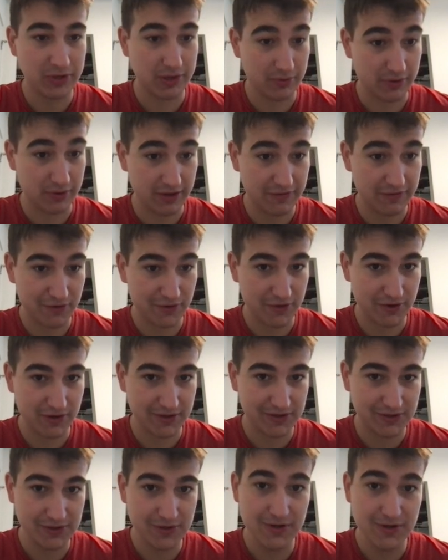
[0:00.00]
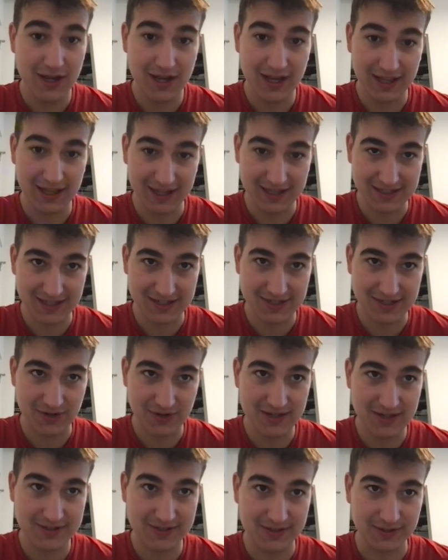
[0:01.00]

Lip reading: and without further ado, let's get straight into